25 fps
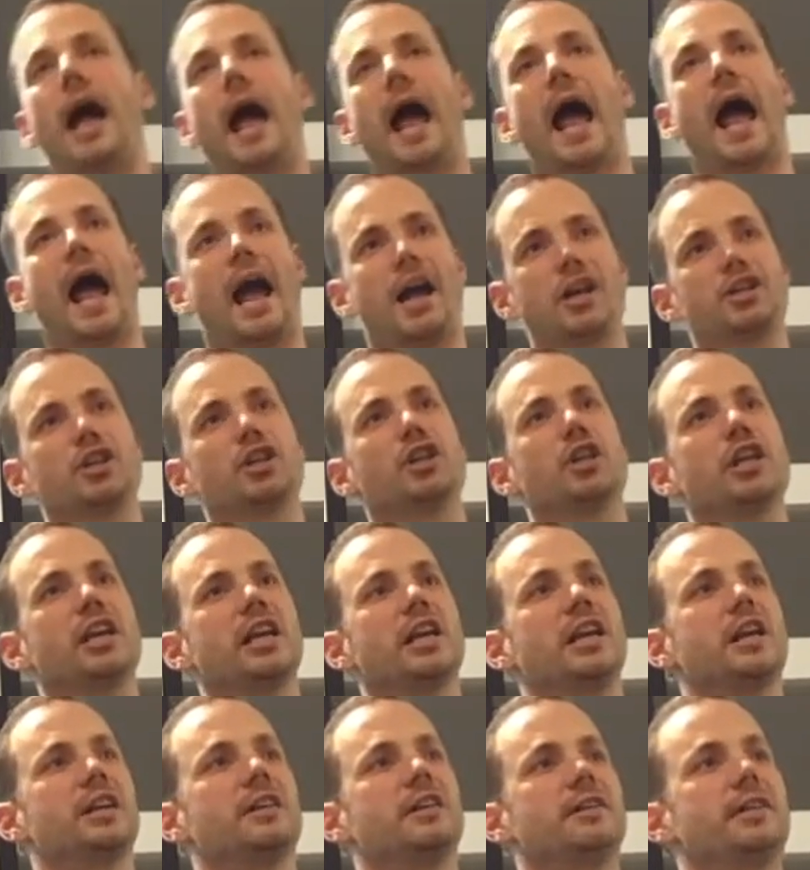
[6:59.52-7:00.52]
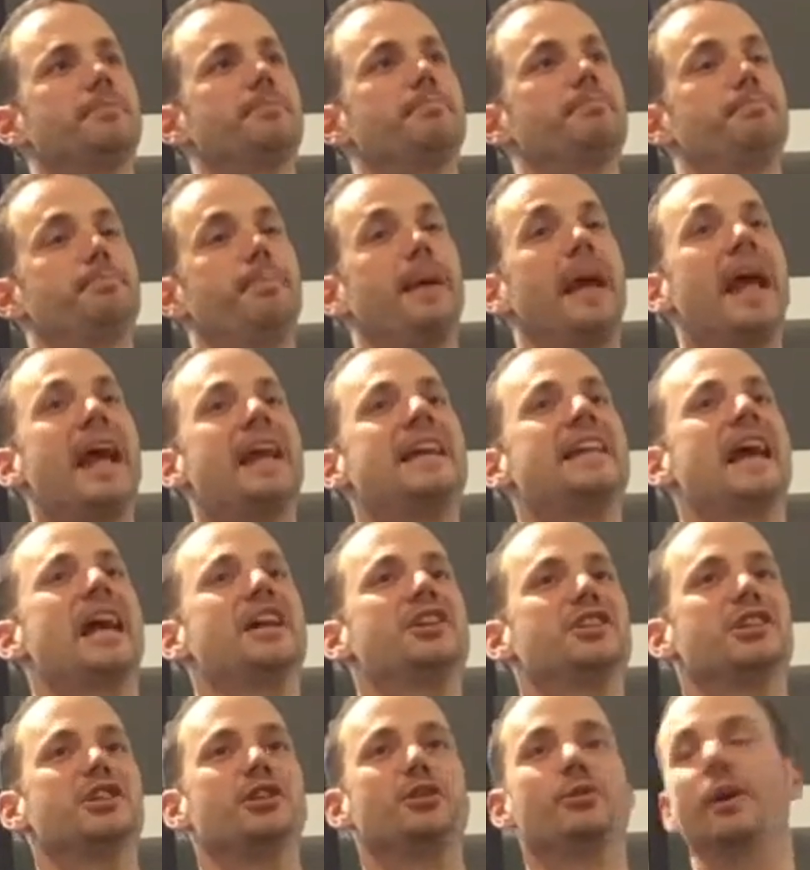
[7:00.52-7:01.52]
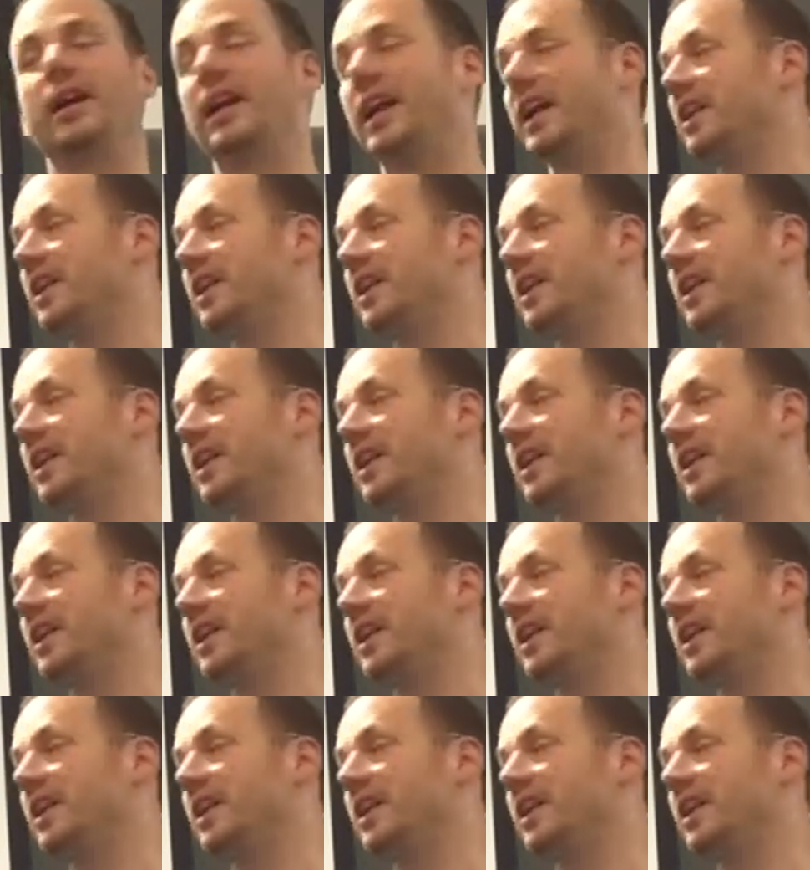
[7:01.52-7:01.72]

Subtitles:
actually pay attention to it